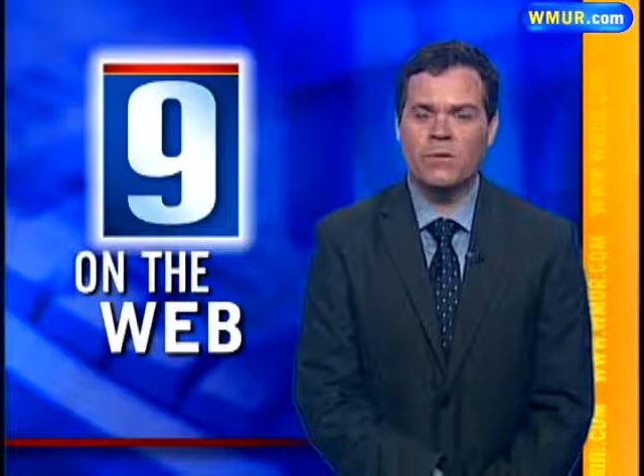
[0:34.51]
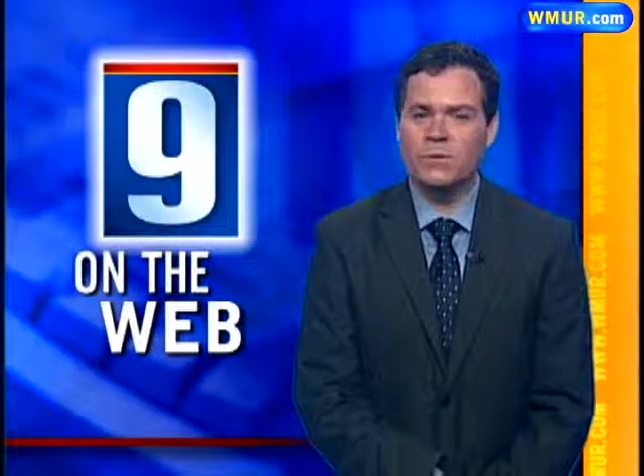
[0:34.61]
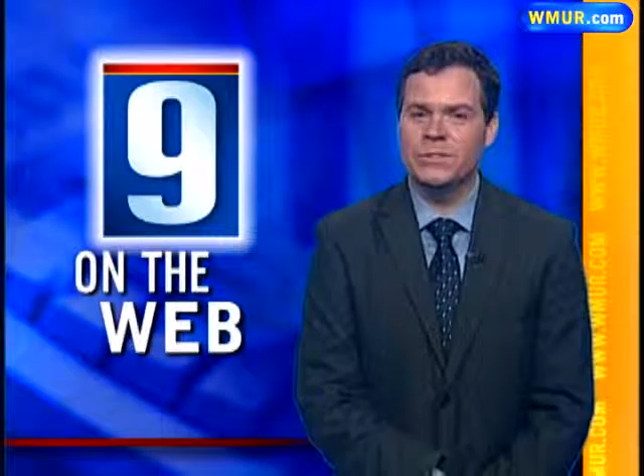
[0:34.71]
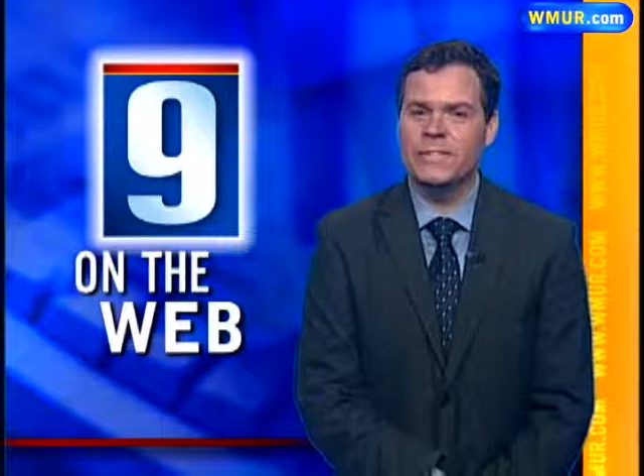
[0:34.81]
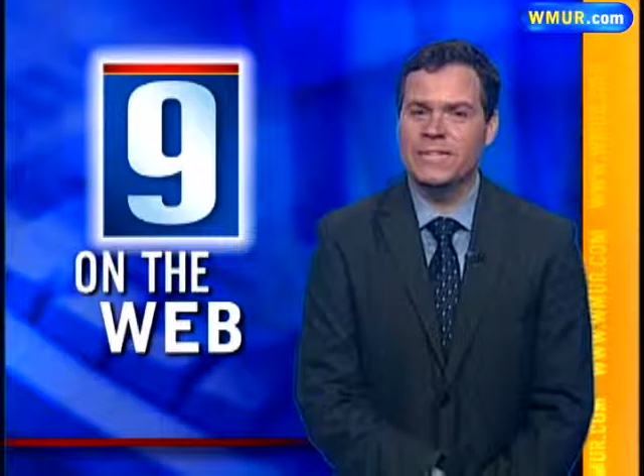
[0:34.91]

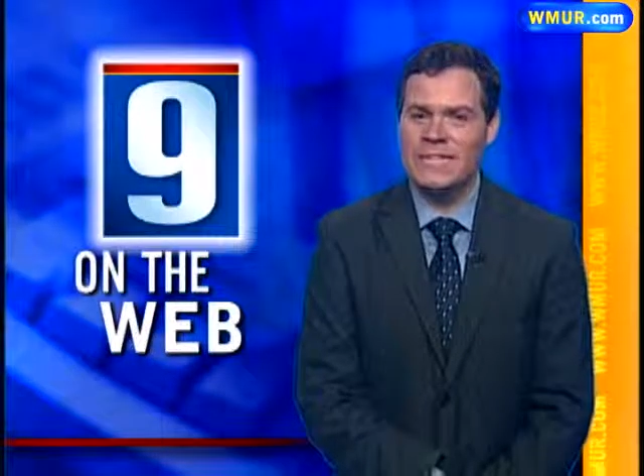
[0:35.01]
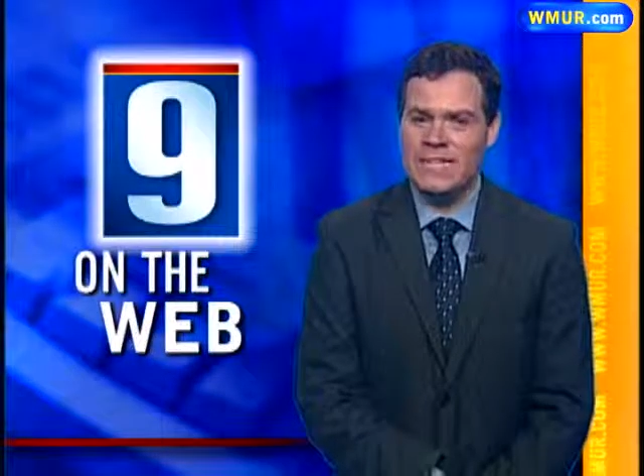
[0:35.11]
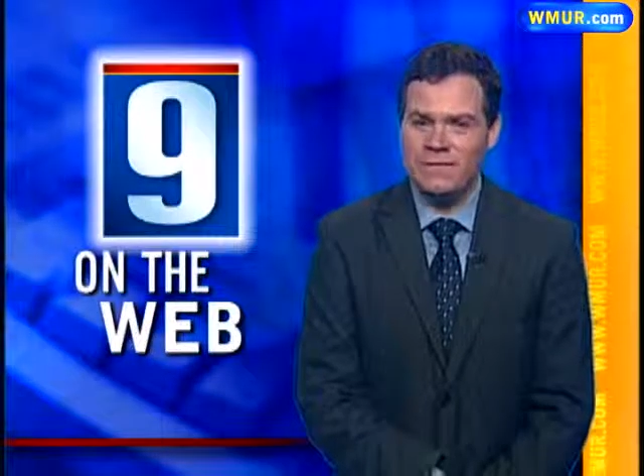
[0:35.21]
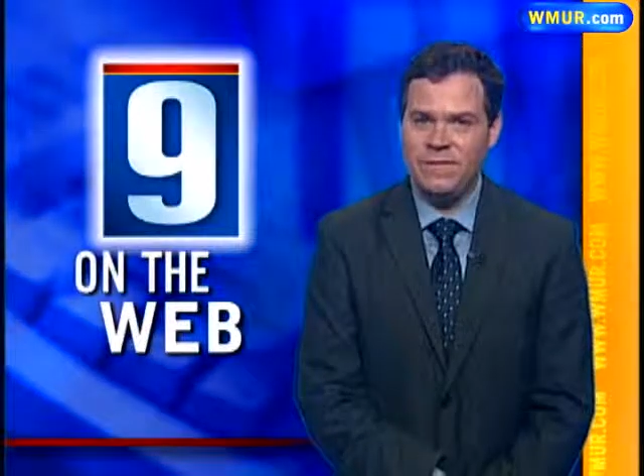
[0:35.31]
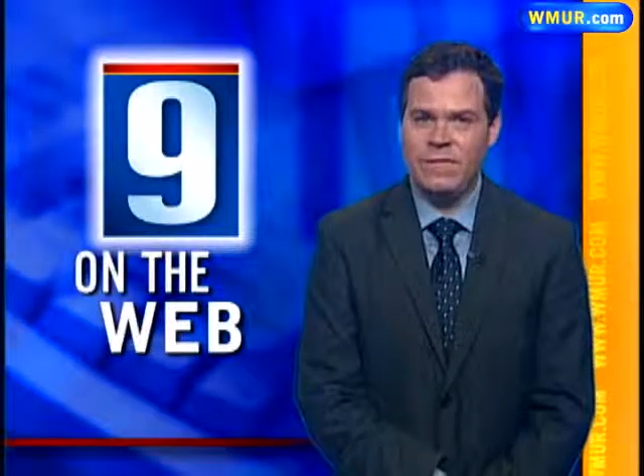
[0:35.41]
hurled a
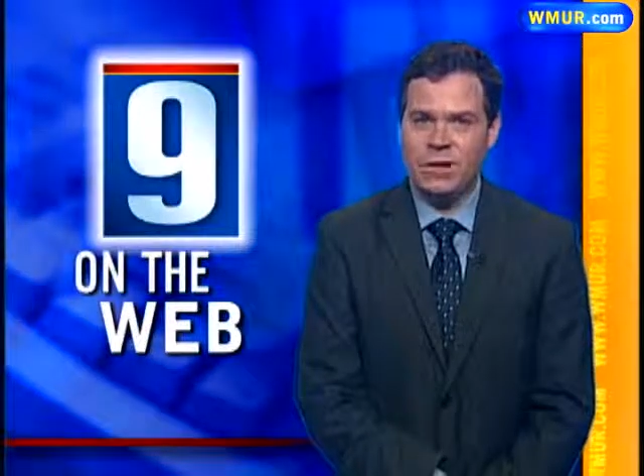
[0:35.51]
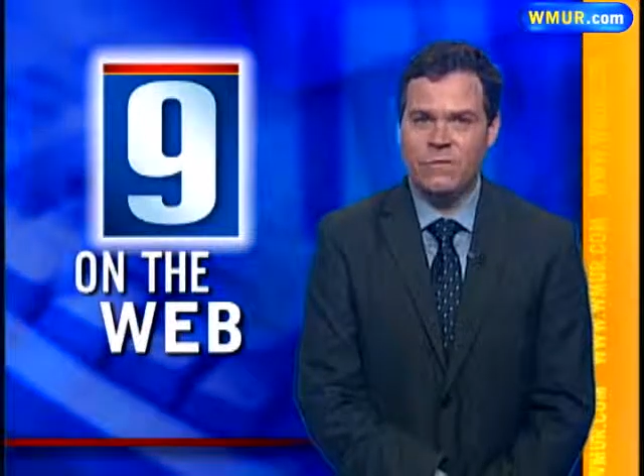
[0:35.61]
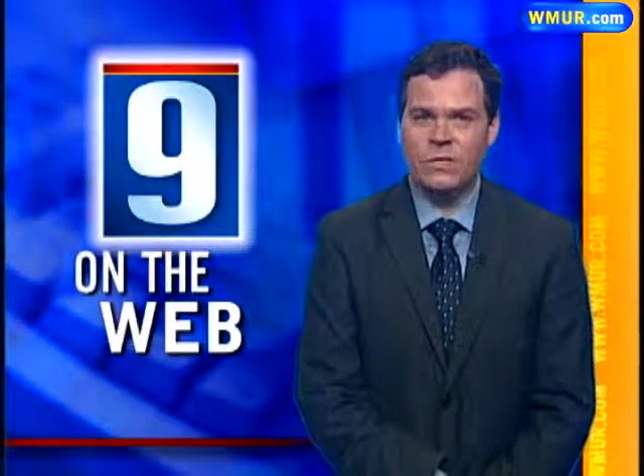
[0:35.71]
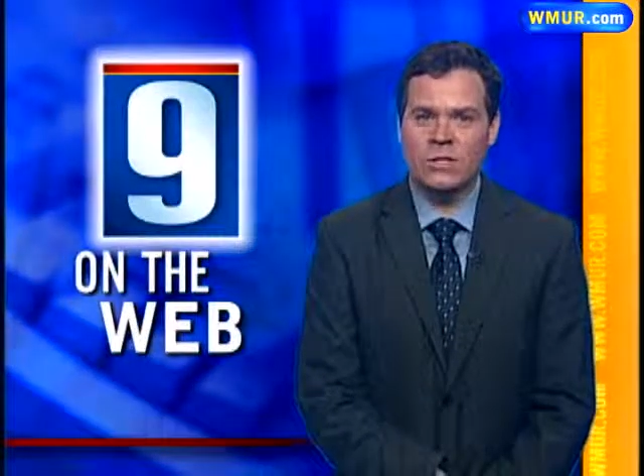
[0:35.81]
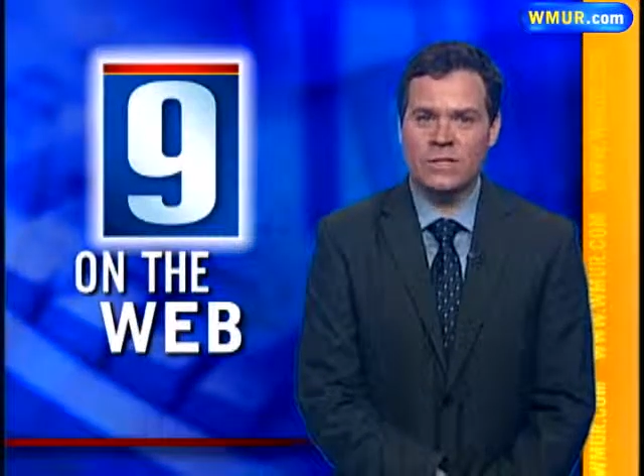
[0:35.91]
TV
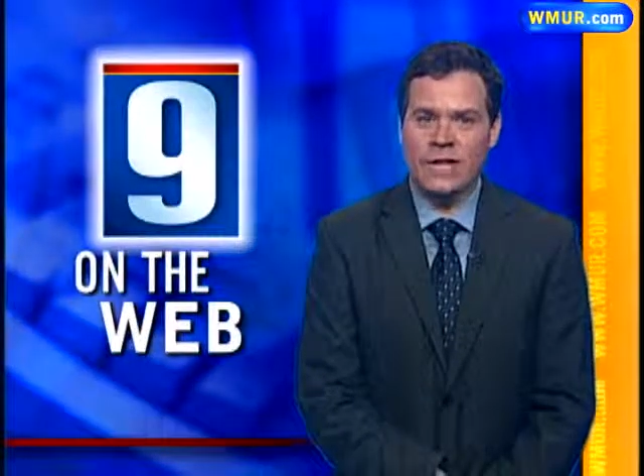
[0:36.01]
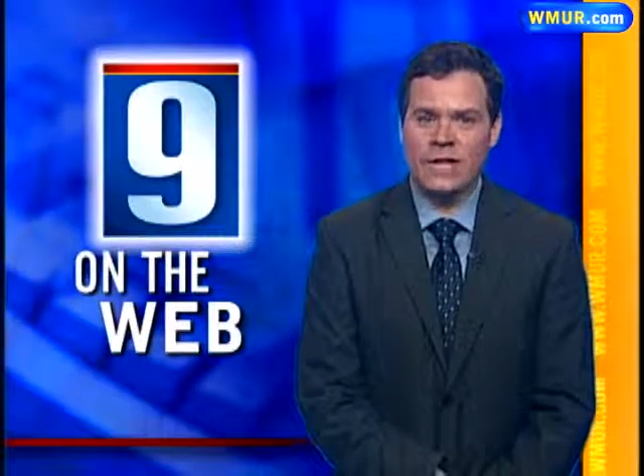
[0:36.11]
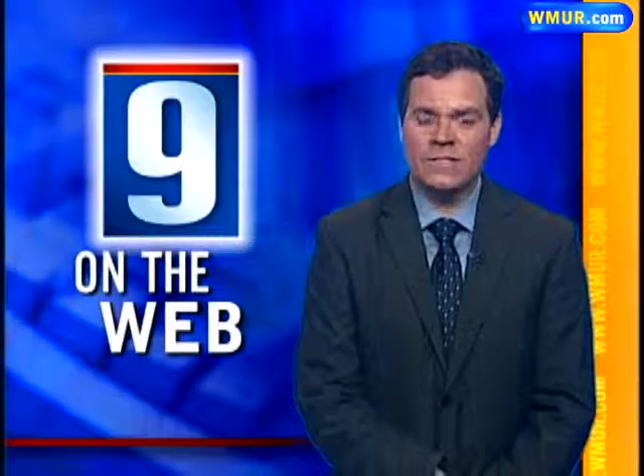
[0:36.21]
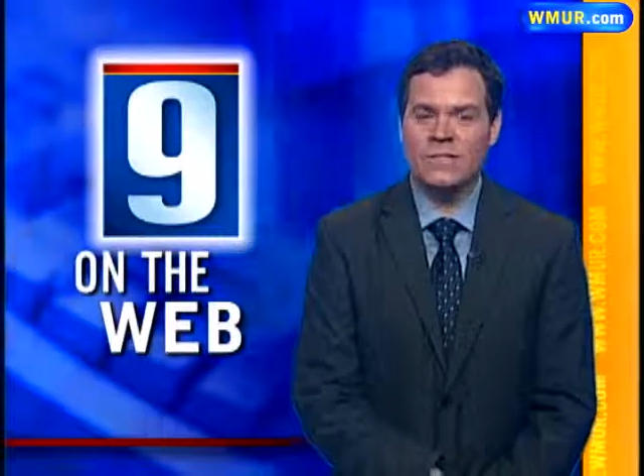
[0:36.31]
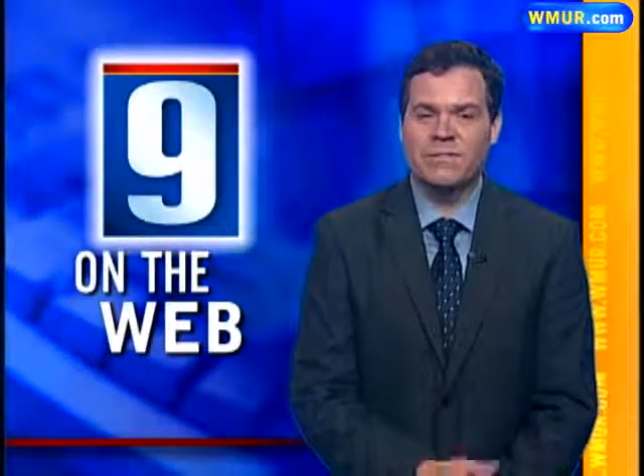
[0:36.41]
over a
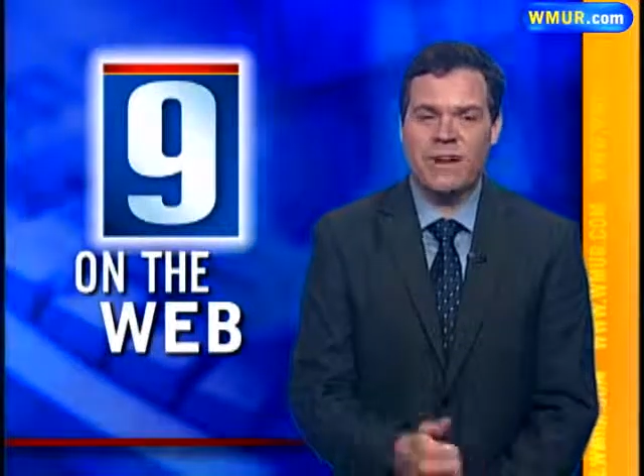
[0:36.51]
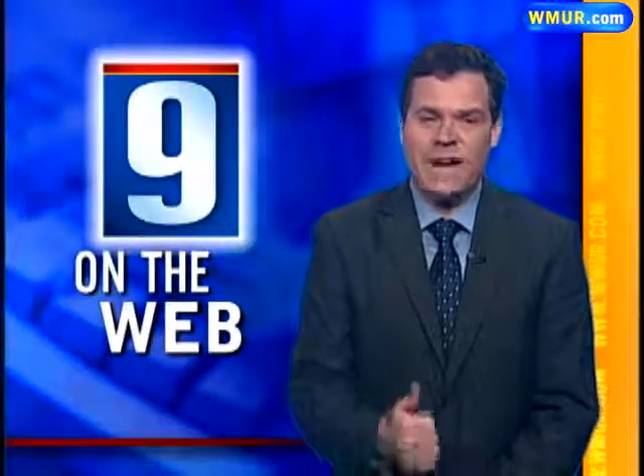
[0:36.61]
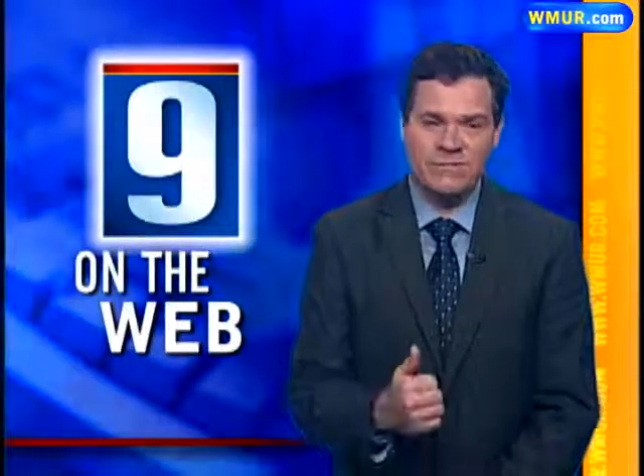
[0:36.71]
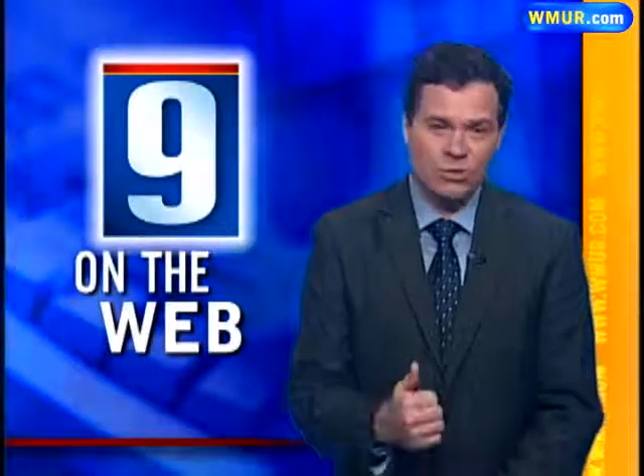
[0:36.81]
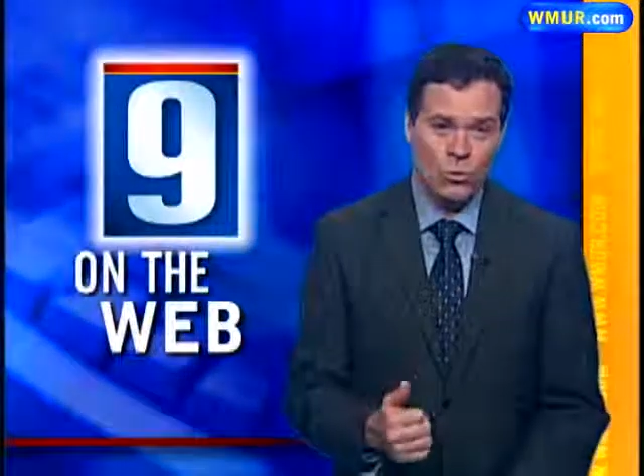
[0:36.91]
ledge
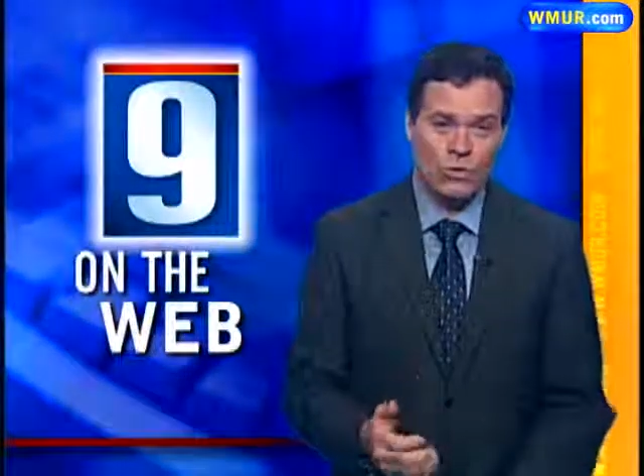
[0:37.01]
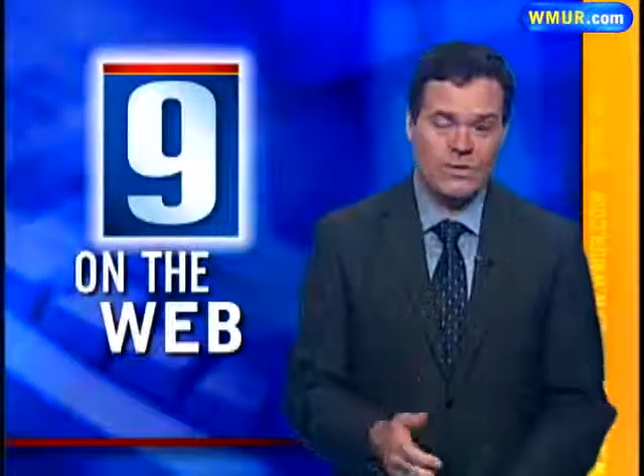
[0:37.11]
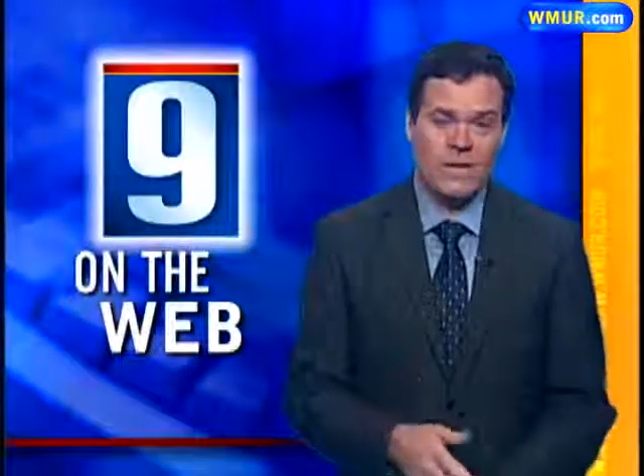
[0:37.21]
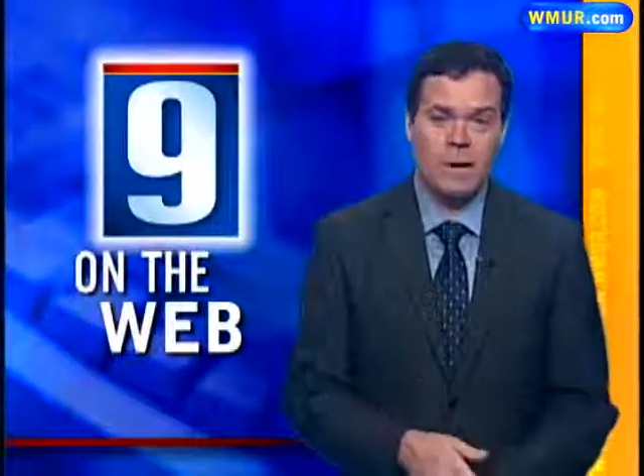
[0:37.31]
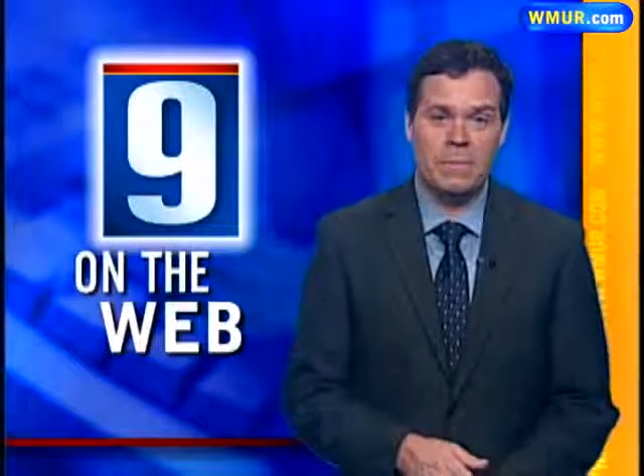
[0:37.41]
five stories
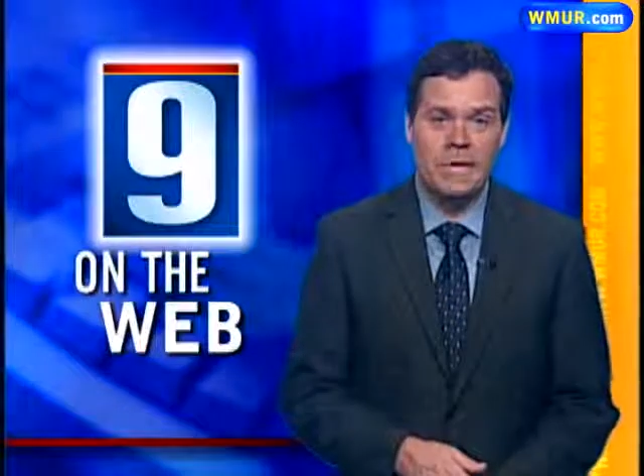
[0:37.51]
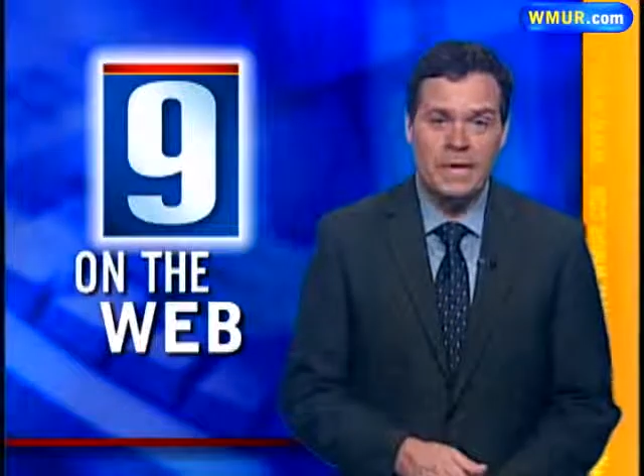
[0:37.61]
up.